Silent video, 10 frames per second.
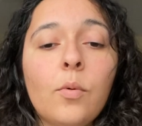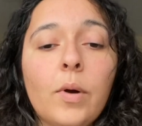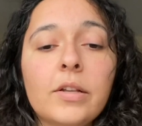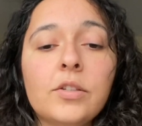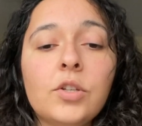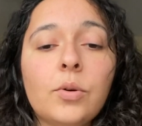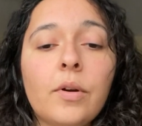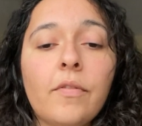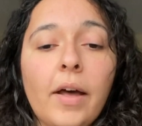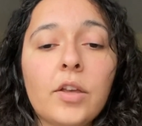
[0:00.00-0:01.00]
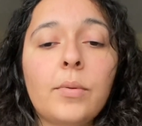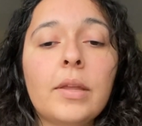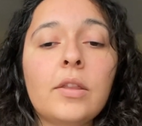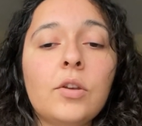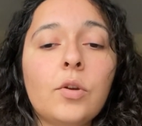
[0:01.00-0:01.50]
was to
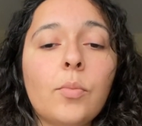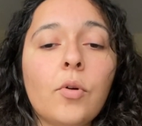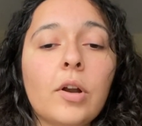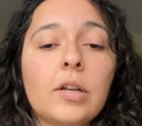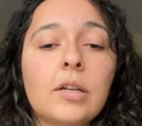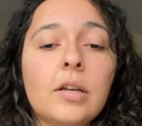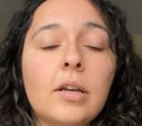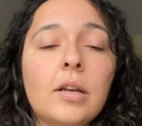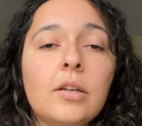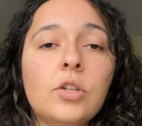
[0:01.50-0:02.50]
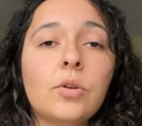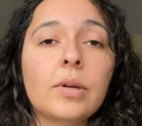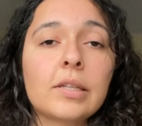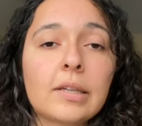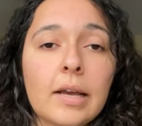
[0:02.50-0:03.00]
evaluate the newborn to
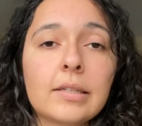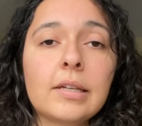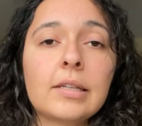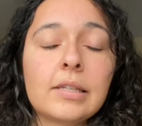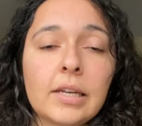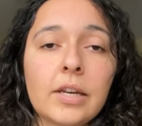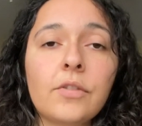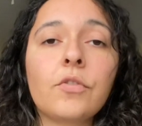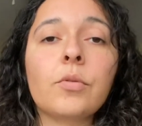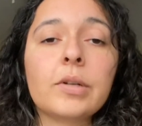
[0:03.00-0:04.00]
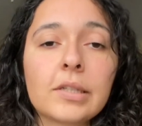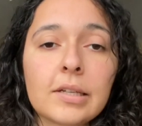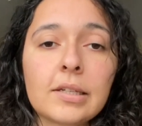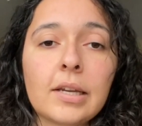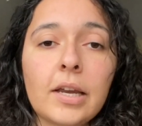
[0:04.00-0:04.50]
assess its need for
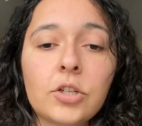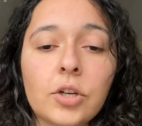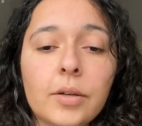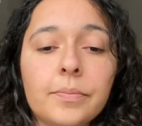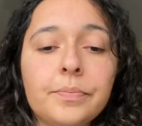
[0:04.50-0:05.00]
resuscitation.